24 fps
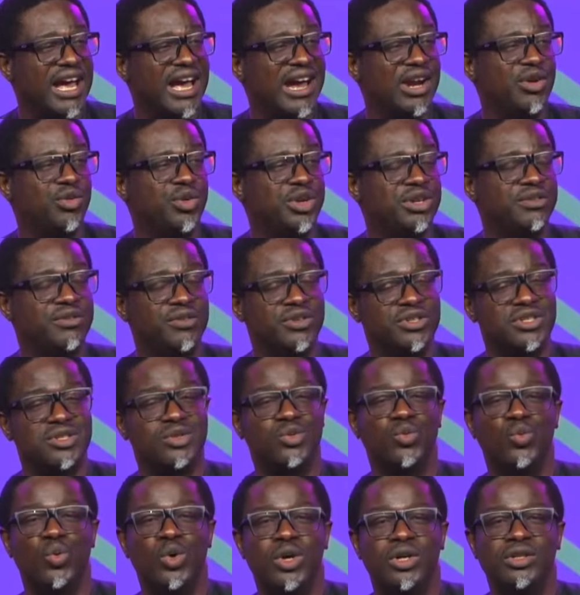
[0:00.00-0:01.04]
read verse
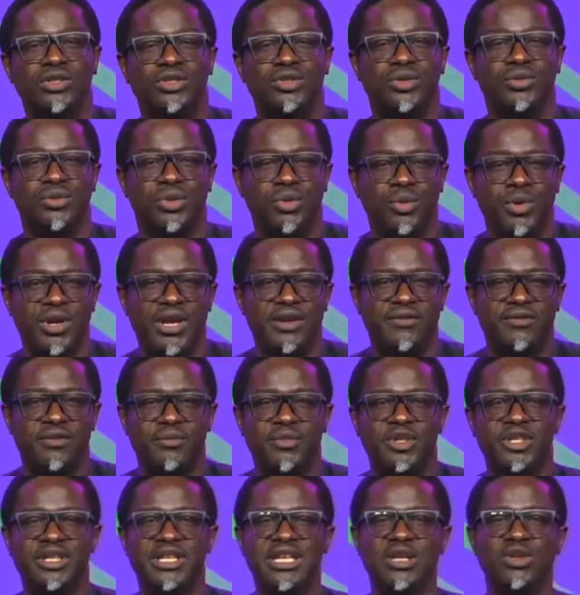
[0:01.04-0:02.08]
1 to 3 from
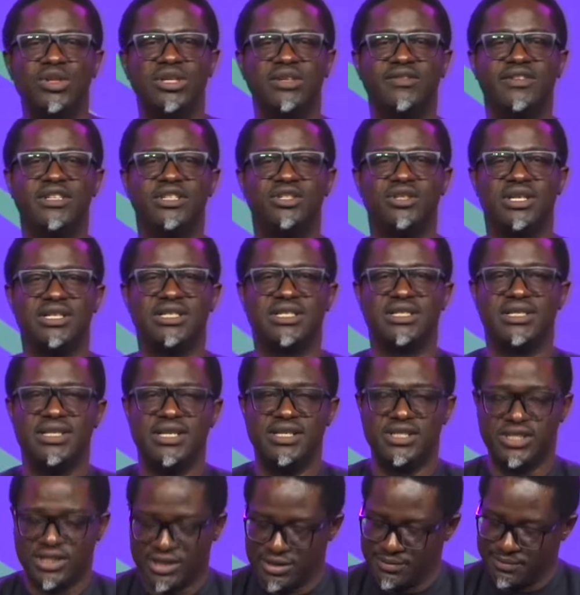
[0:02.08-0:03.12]
the New Living
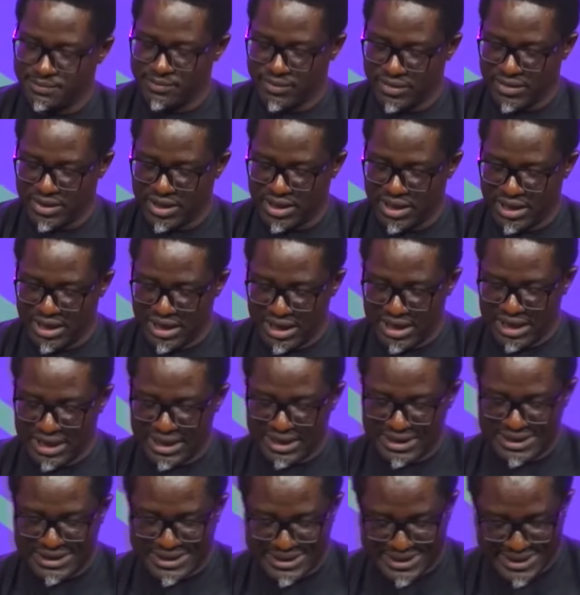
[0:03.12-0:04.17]
Translation.
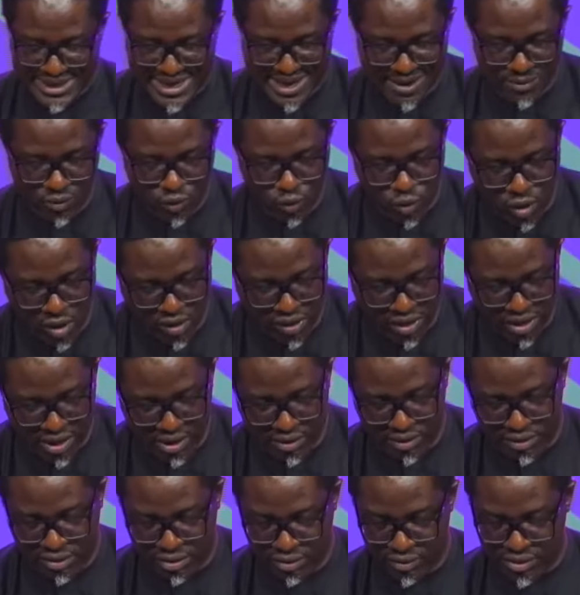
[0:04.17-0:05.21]
Psalm
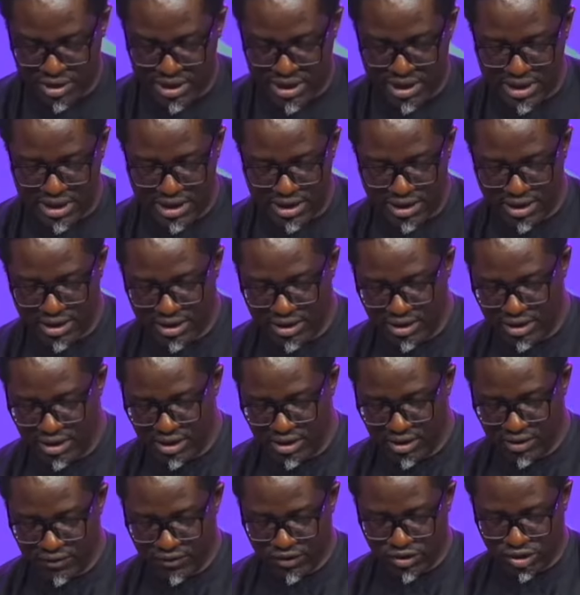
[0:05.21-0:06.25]
133,
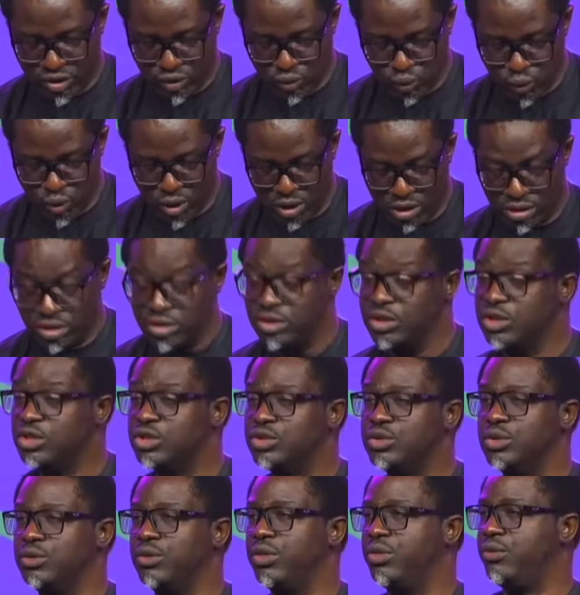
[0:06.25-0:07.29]
verse 1
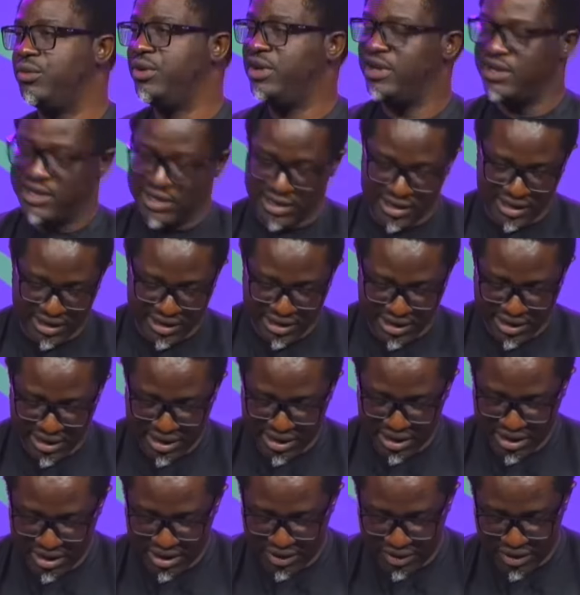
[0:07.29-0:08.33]
to 3,
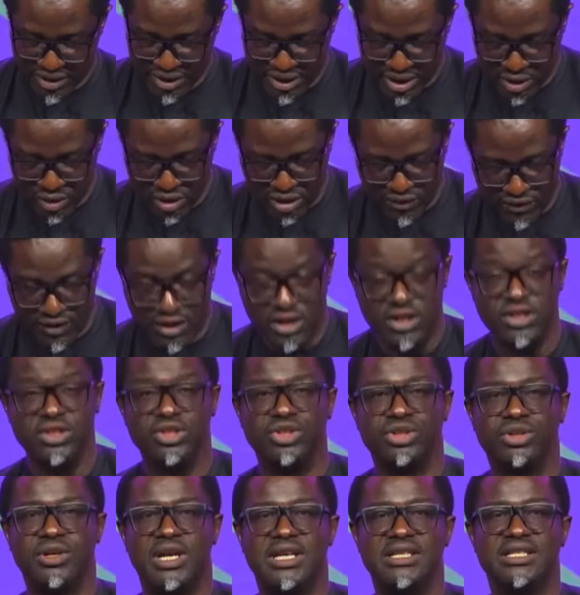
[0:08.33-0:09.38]
the New Living
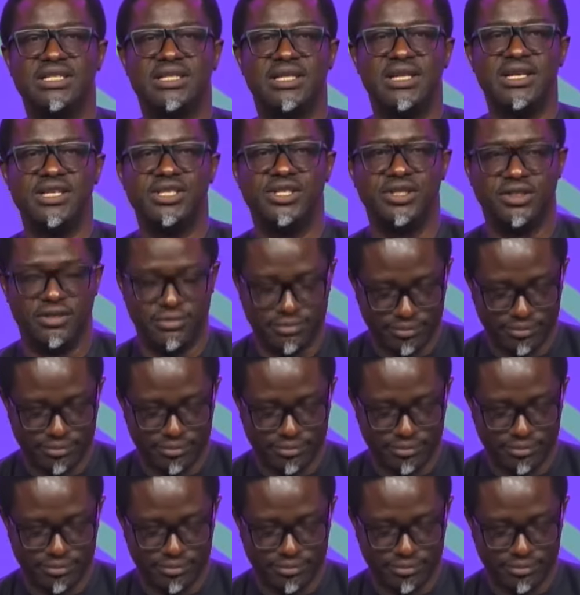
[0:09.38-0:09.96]
Translation.